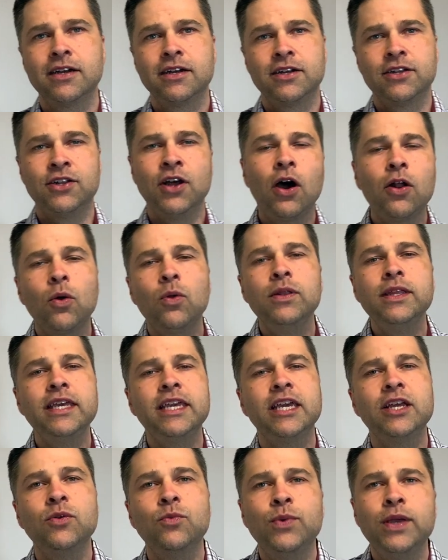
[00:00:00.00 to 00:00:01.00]
Not only
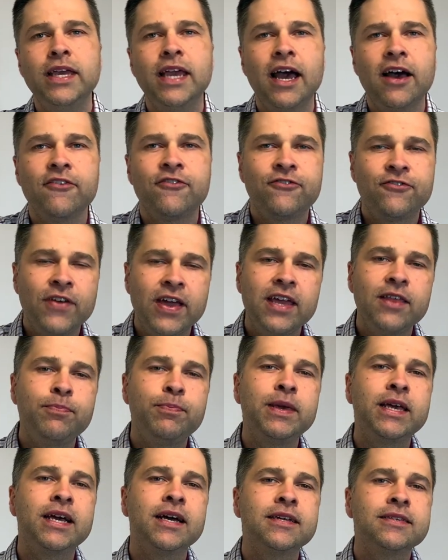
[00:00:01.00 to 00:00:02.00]
can we have faith
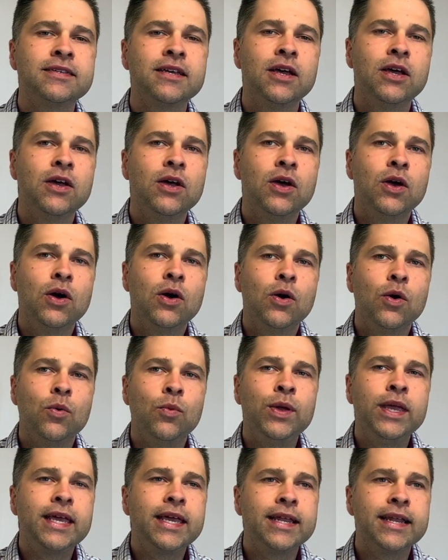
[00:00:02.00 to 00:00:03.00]
because
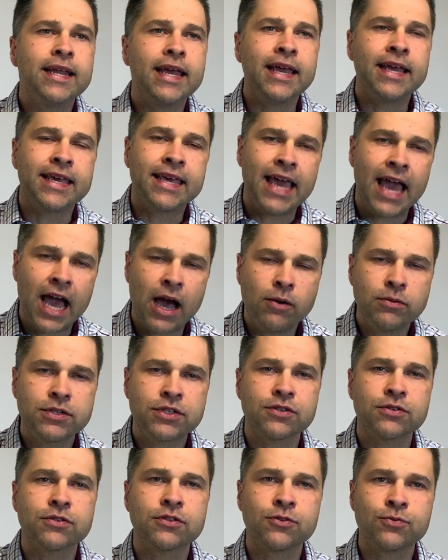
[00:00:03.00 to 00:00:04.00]
we can
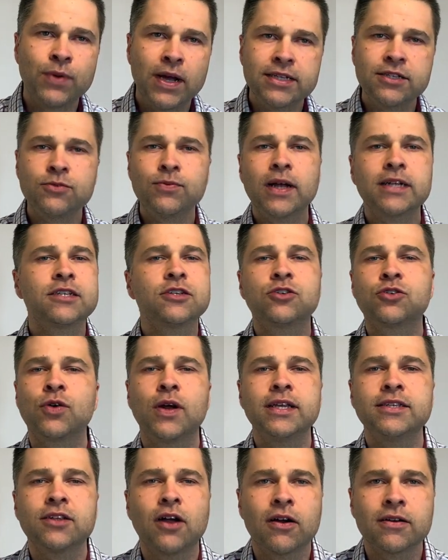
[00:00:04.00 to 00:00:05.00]
encounter the resurrected
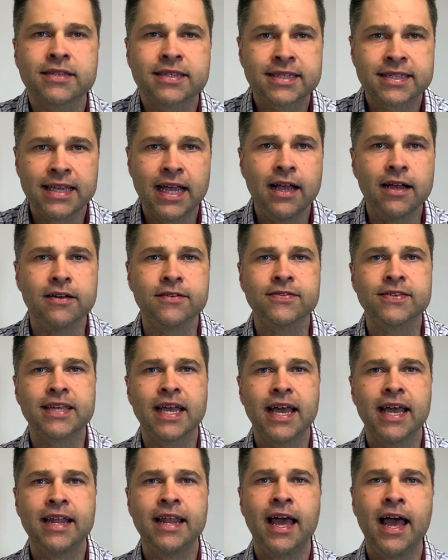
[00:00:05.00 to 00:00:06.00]
Christ ourselves
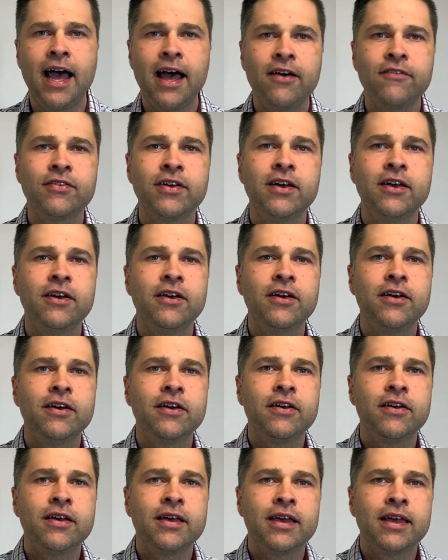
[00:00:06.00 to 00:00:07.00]
and have
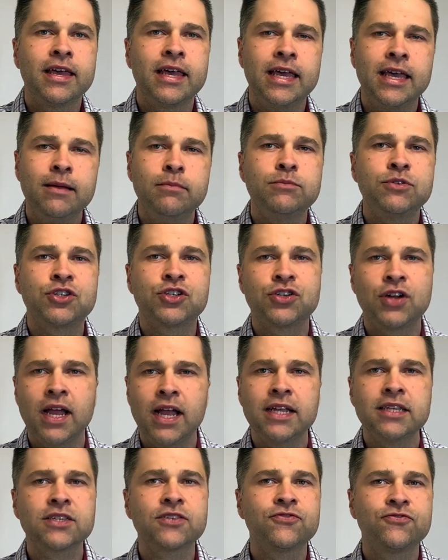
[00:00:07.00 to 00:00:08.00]
him
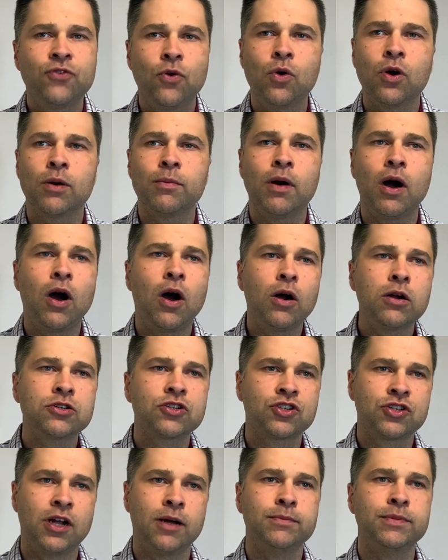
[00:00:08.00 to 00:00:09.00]
transform our
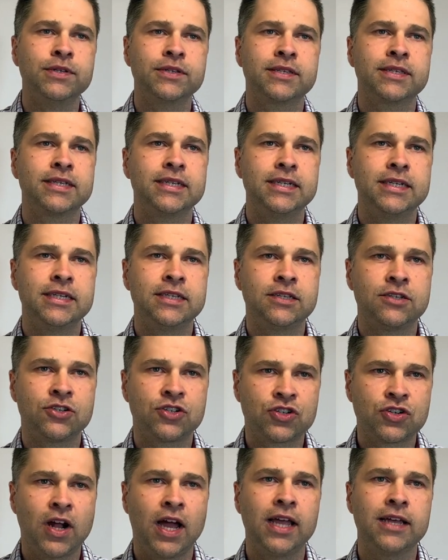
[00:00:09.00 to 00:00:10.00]
troubles into
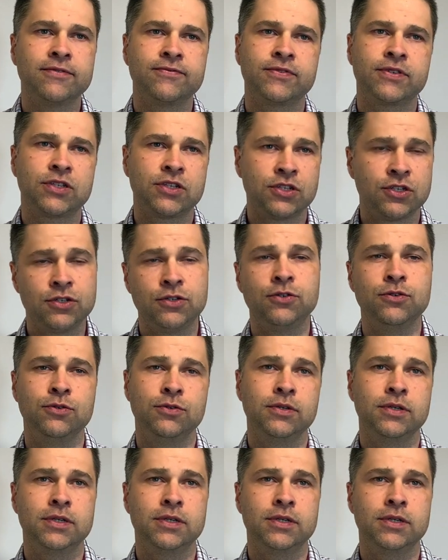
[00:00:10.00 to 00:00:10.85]
triumphs too.